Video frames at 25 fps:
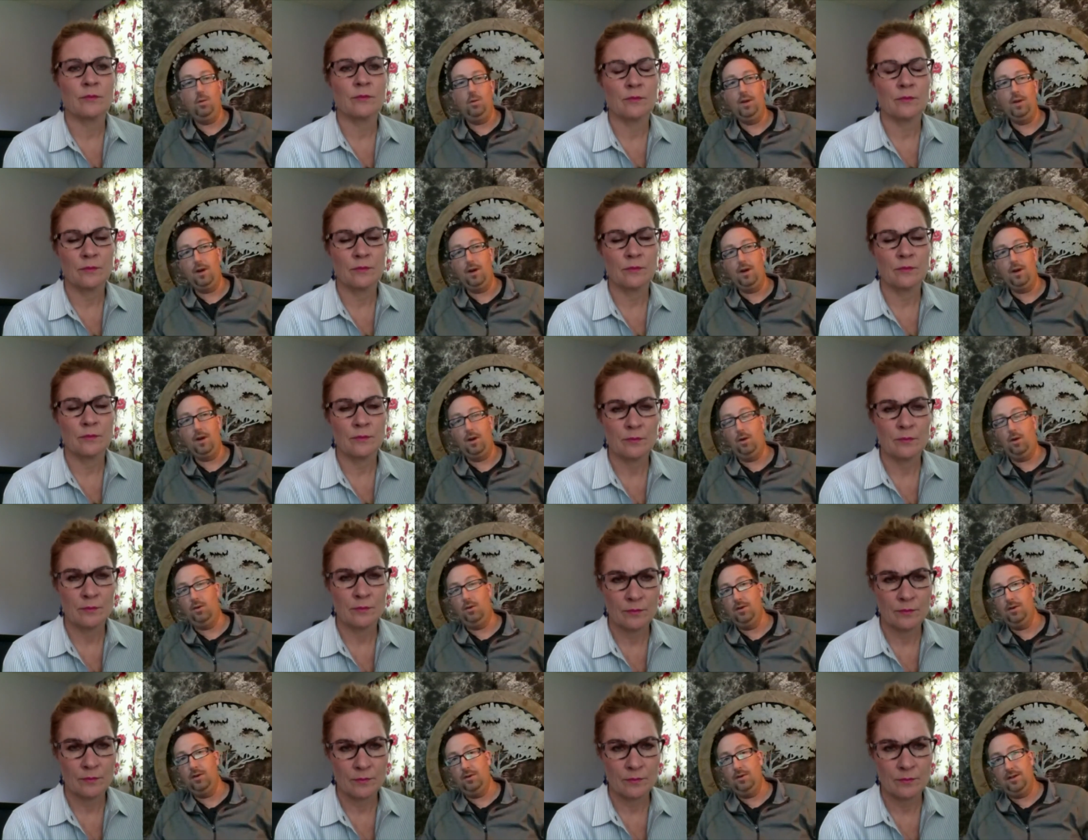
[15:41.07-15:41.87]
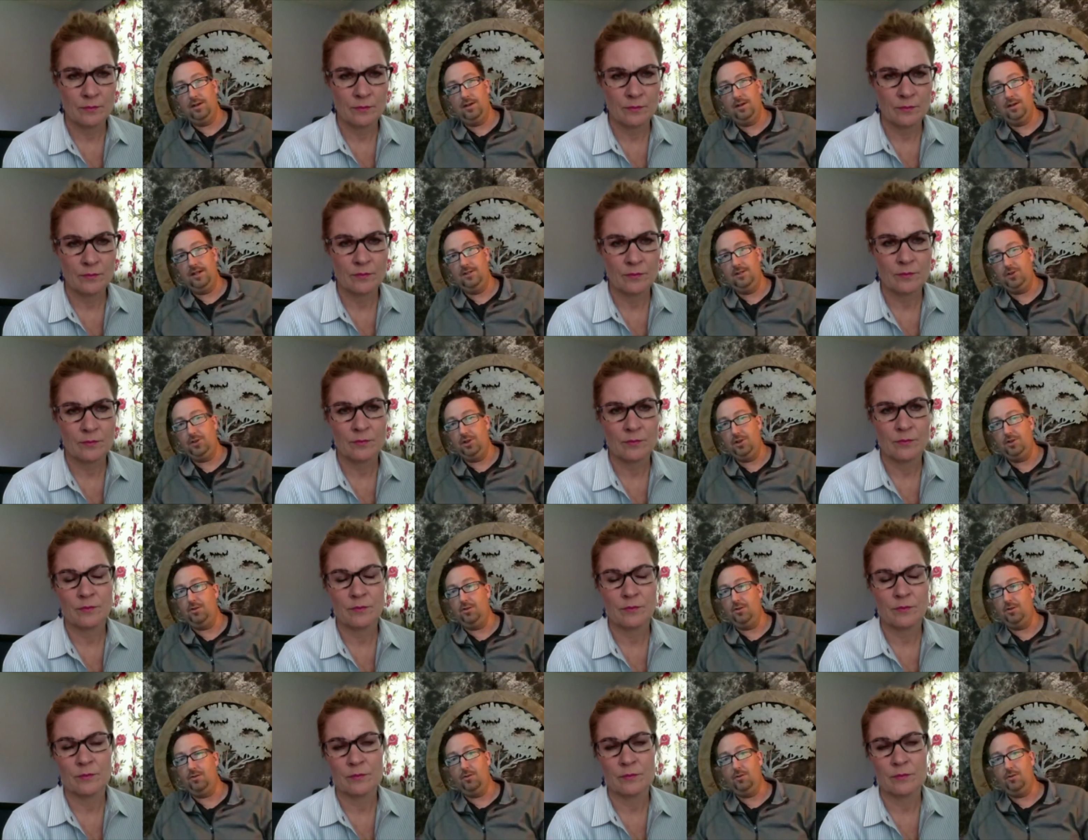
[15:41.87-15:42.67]
Speaker 1: We know in
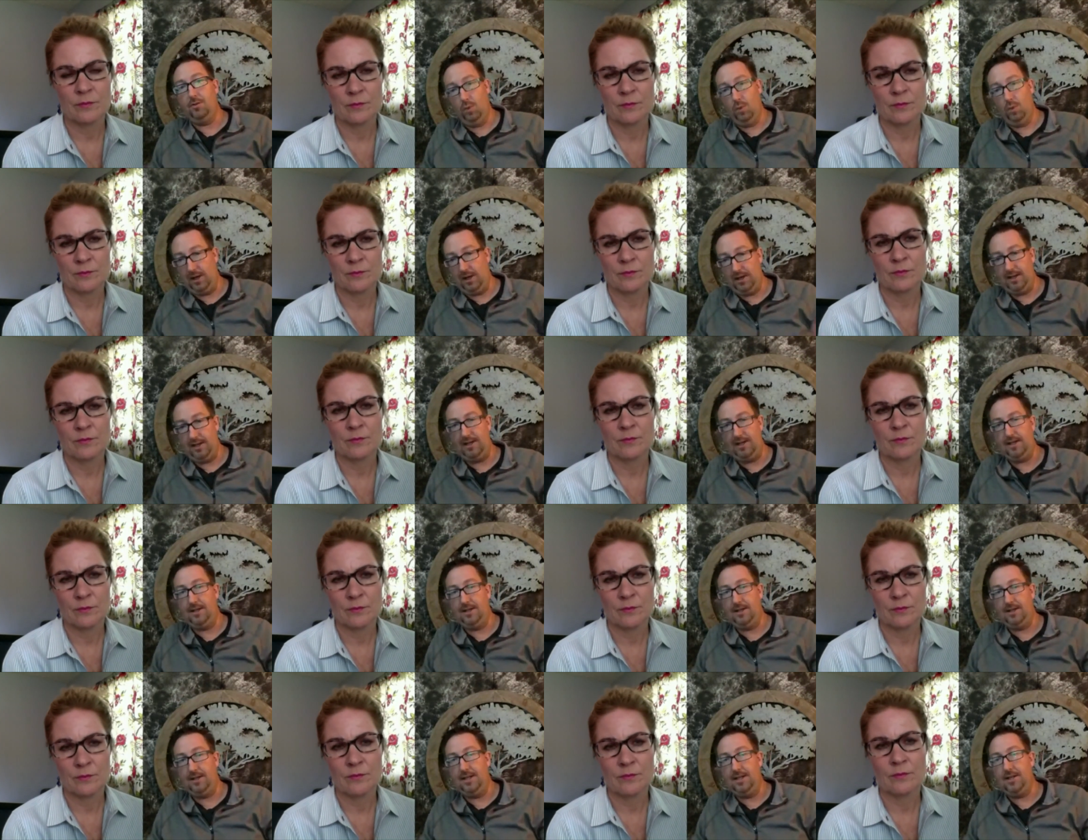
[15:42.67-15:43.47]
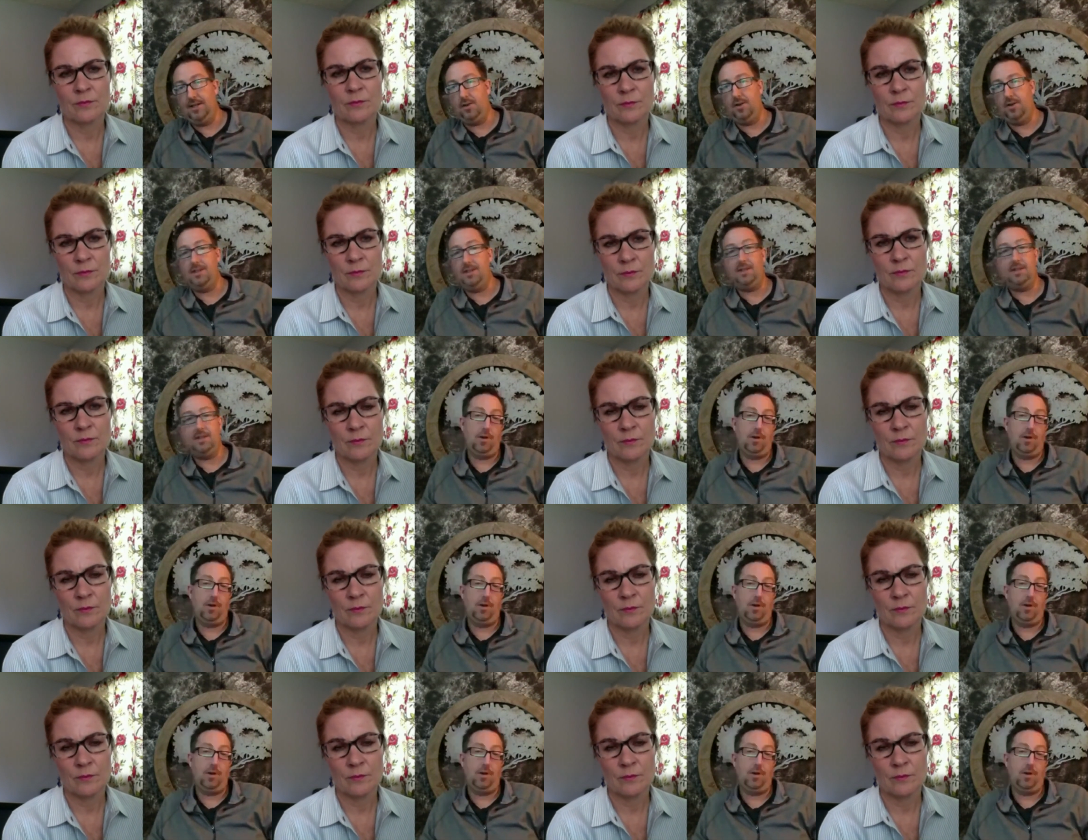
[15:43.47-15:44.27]
June we're going to get a decrease
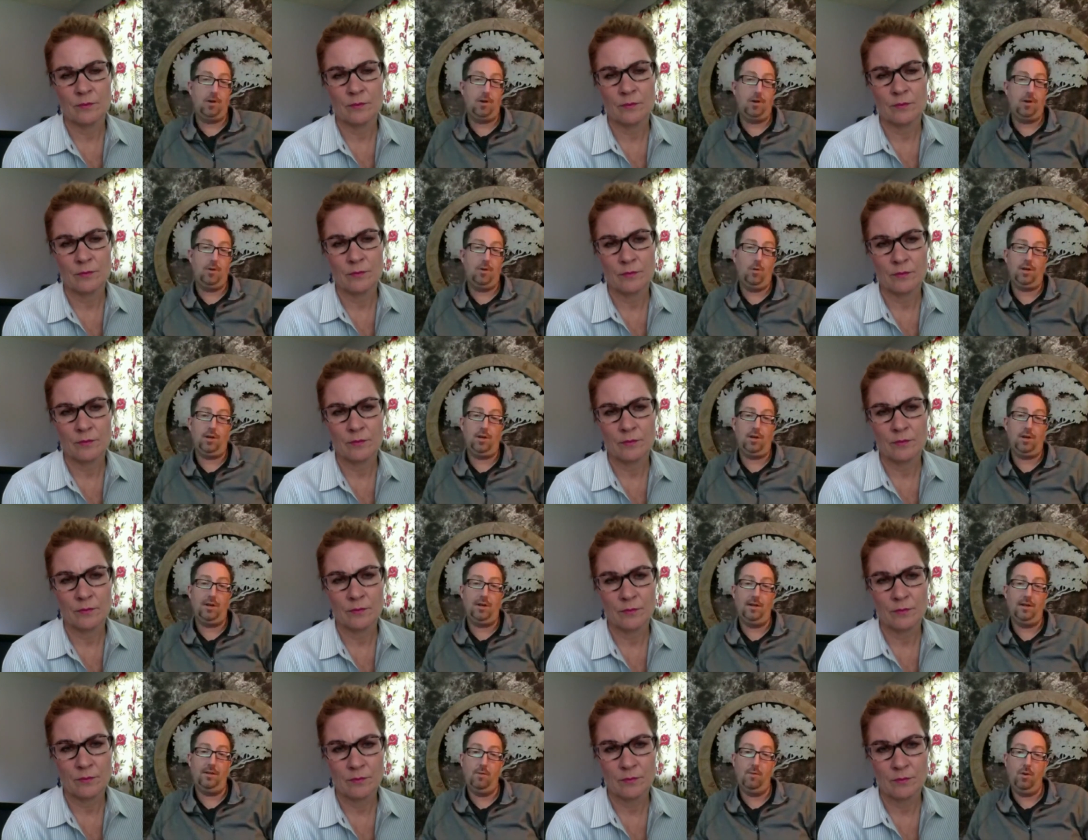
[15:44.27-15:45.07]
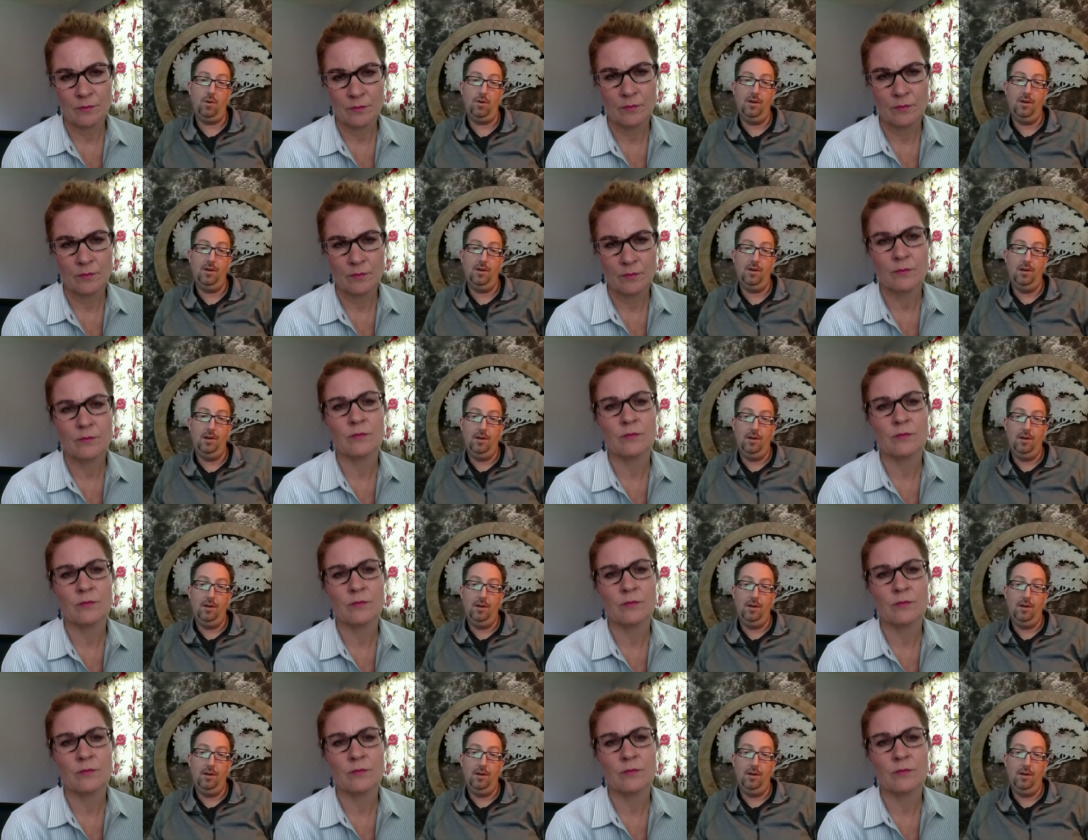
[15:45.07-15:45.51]
because the teachers aren't working anymore.